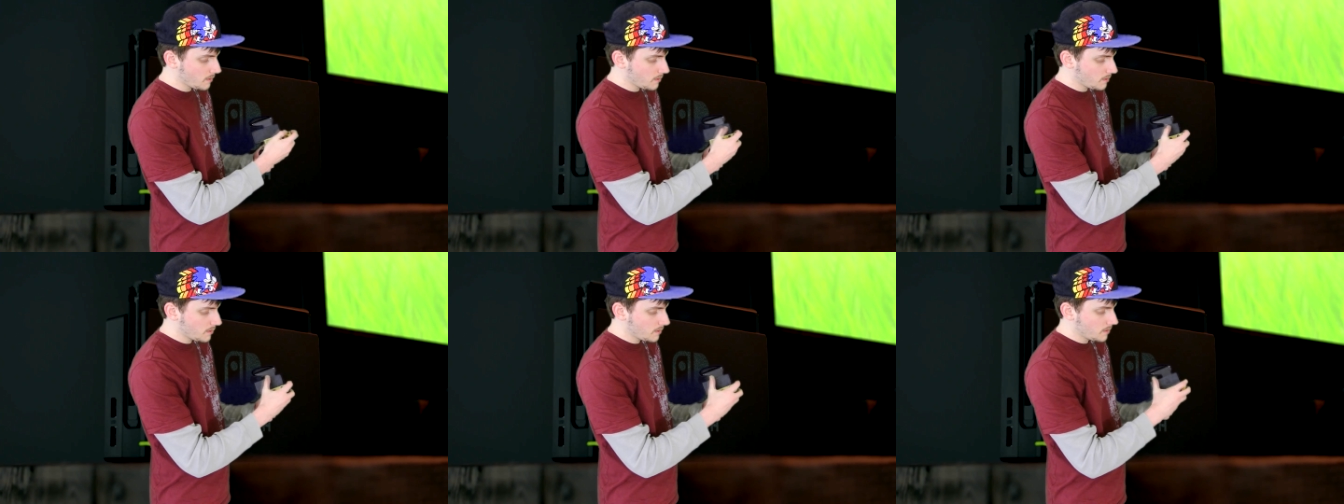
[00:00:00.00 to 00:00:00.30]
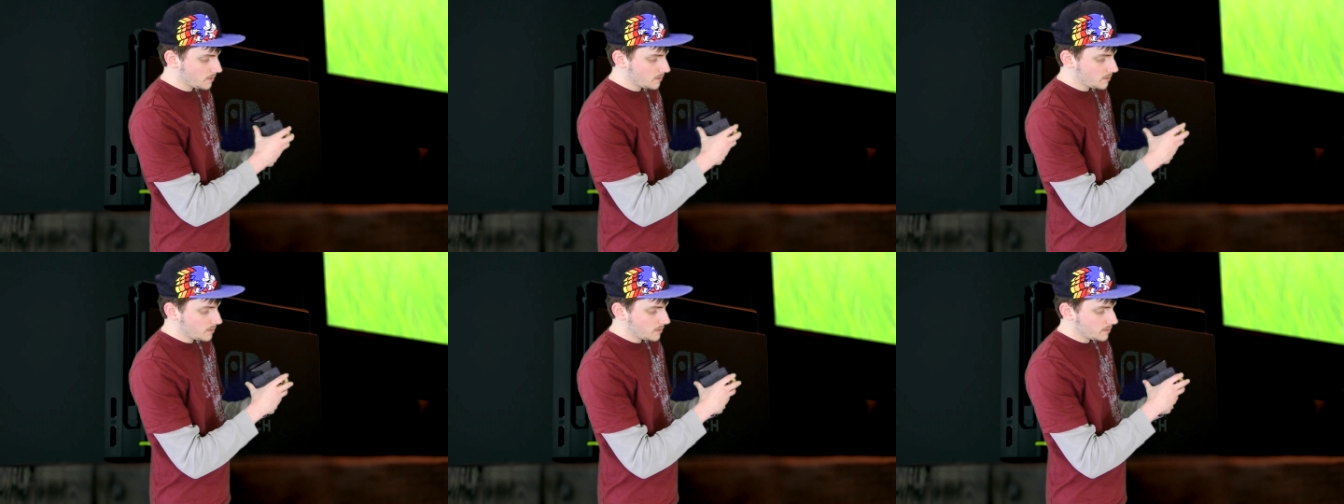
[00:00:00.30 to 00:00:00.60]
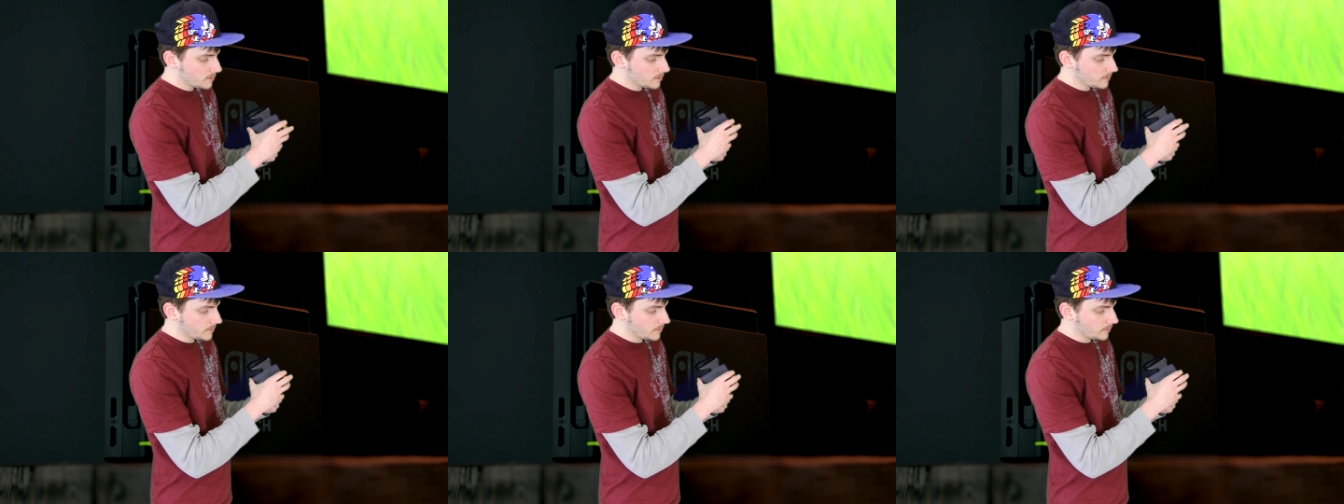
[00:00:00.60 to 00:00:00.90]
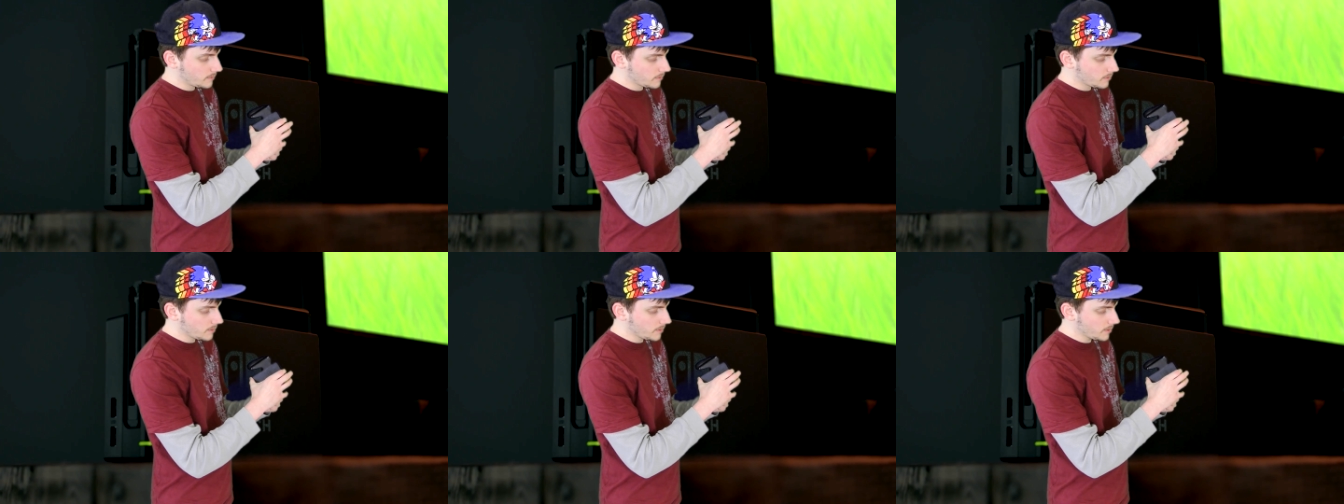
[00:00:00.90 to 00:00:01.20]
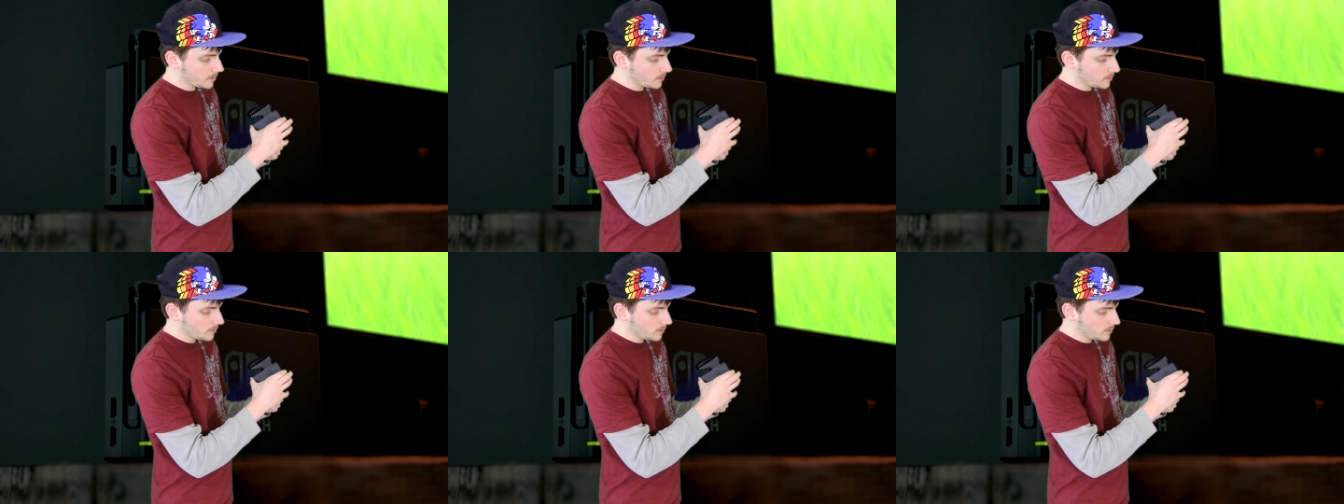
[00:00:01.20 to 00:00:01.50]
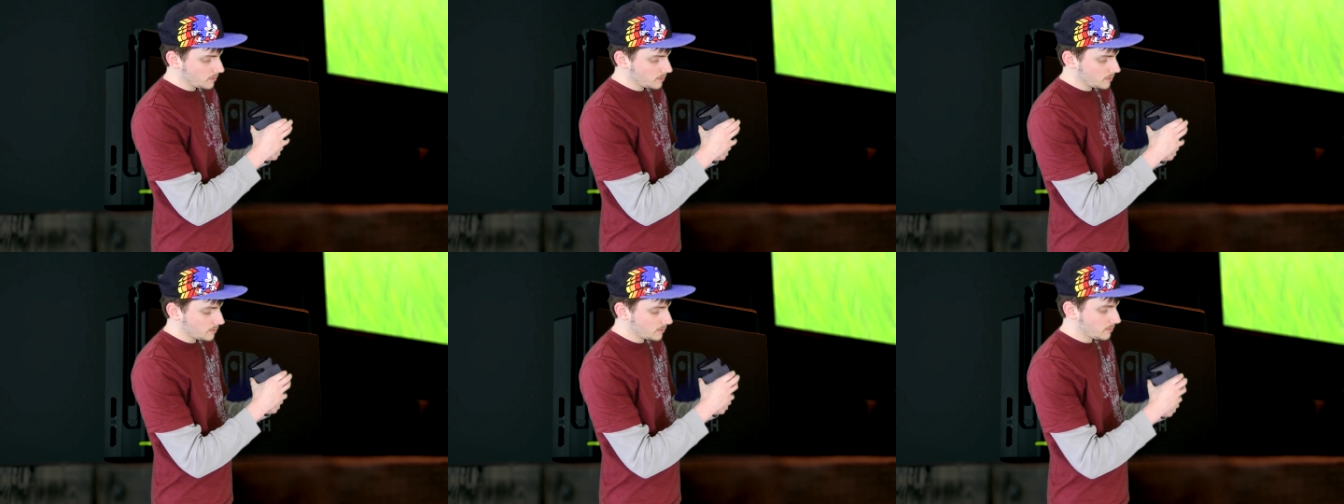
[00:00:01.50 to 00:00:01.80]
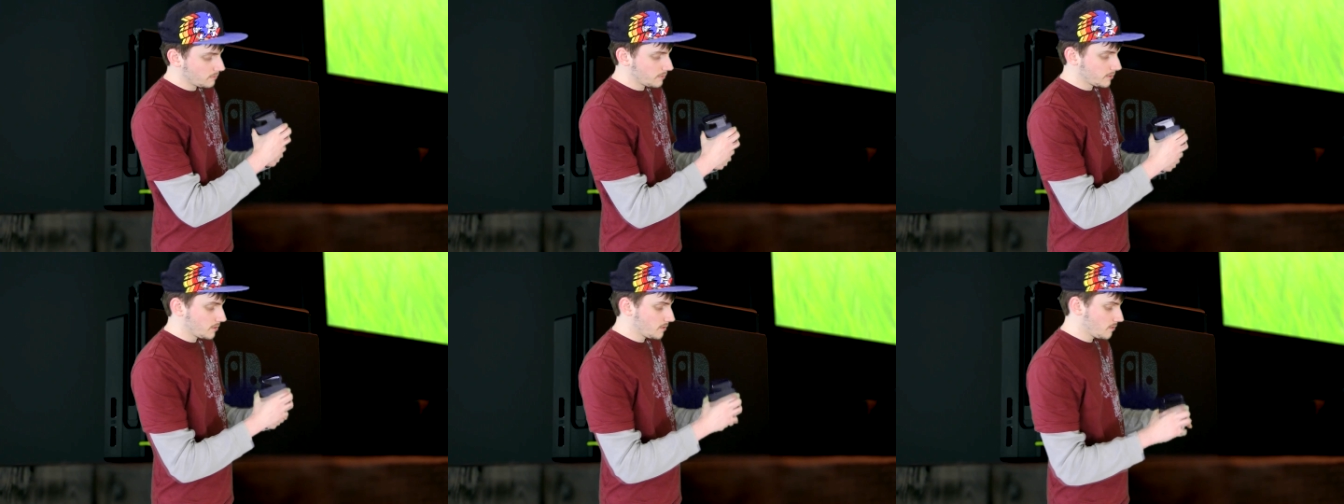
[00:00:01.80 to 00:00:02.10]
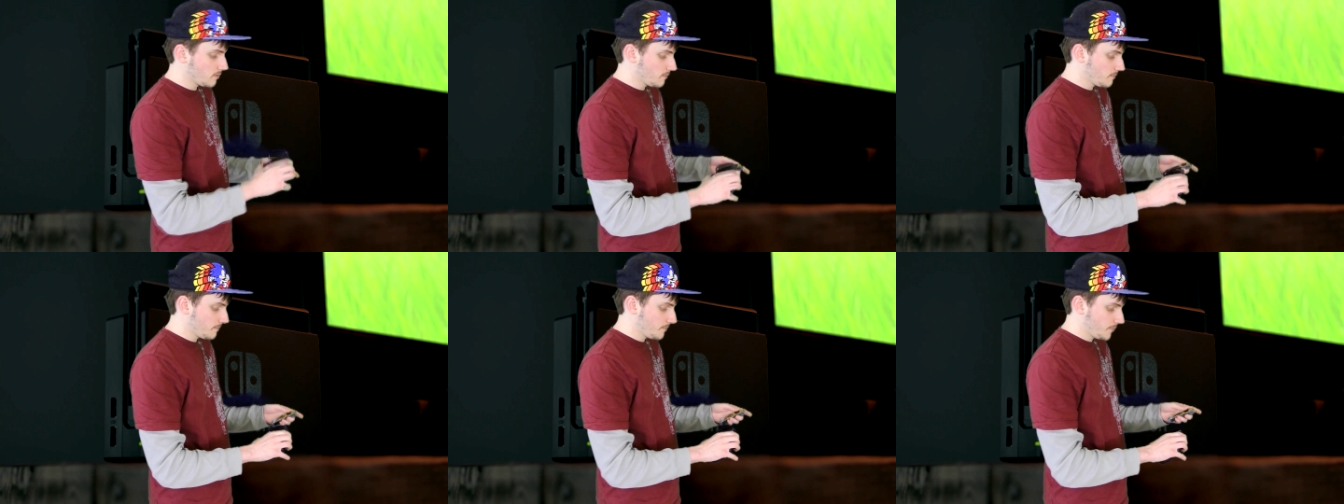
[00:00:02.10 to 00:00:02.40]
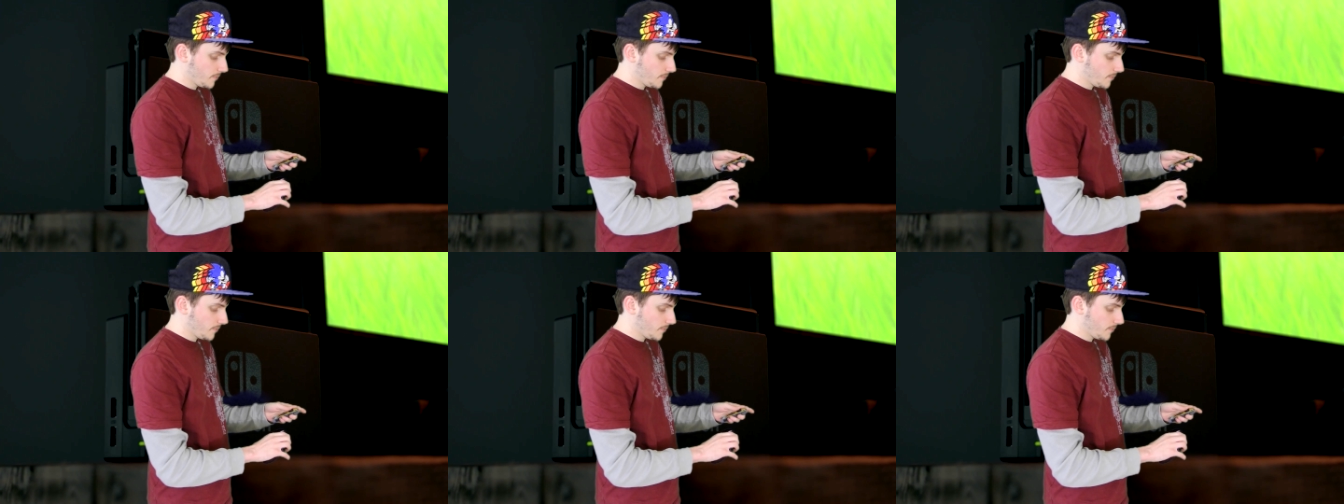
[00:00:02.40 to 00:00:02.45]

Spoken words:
get that little click, there we go,